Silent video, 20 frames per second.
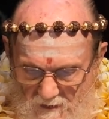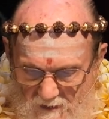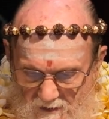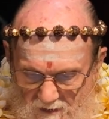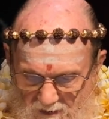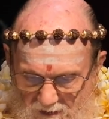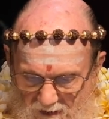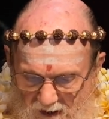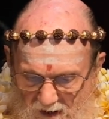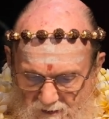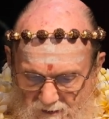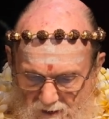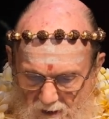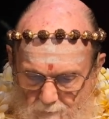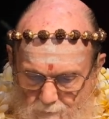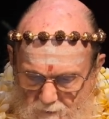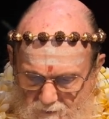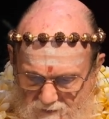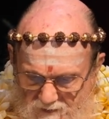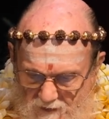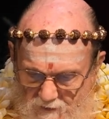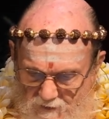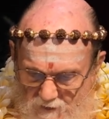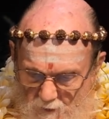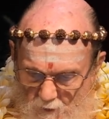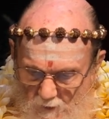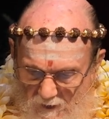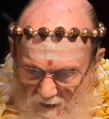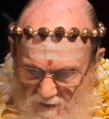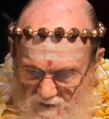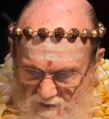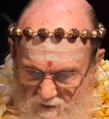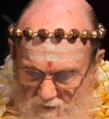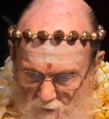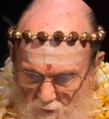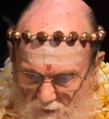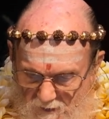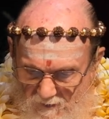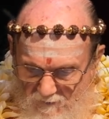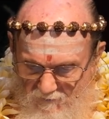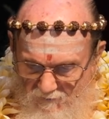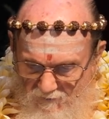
In that type of situation, you can